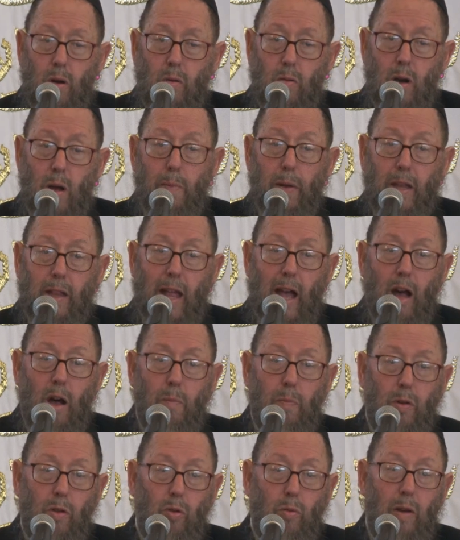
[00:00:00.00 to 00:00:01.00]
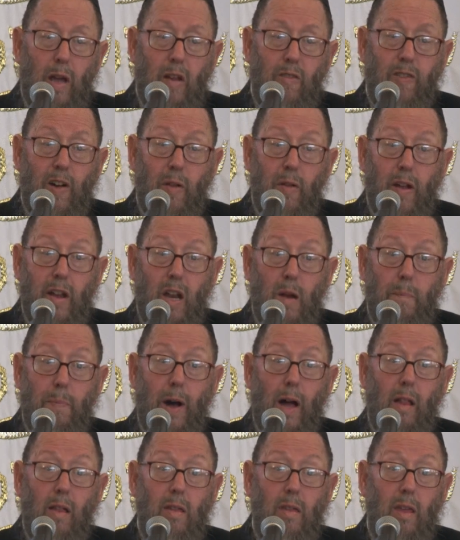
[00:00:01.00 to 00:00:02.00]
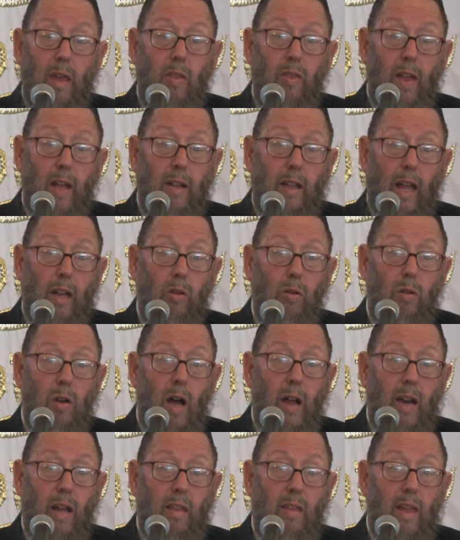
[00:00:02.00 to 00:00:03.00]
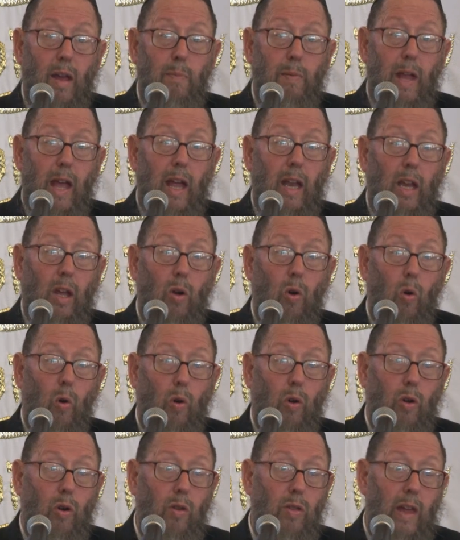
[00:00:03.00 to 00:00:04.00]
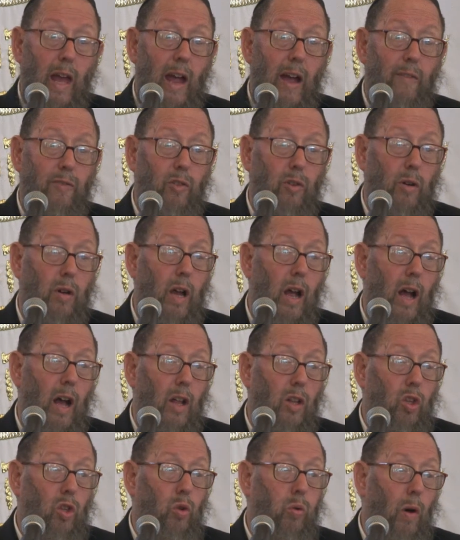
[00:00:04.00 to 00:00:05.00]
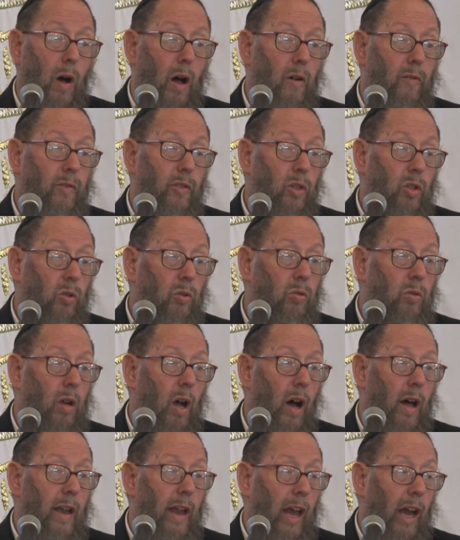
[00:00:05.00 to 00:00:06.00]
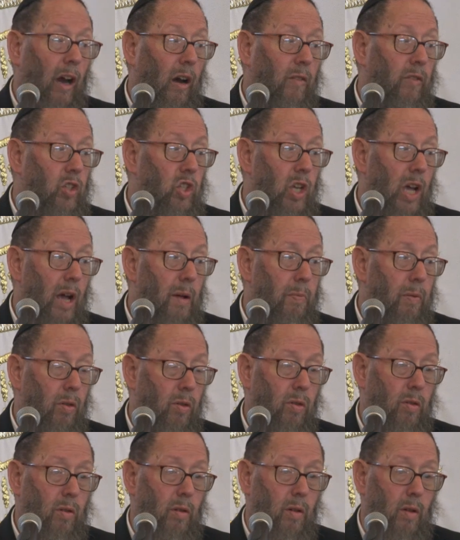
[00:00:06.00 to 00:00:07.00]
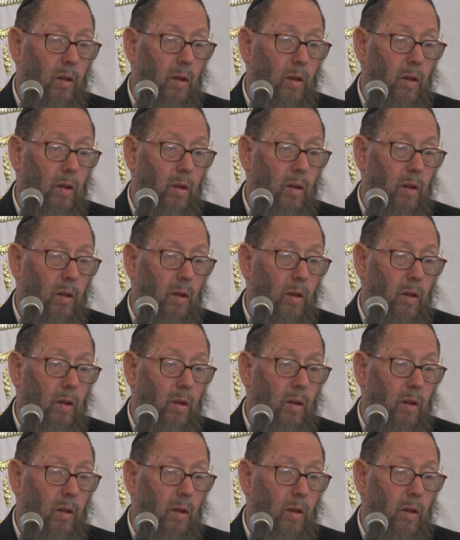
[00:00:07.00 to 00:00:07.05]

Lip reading: Rabbi Tauber's grandfather had a policy that they do not accept any orders after 12 noon on Erev Shabbos.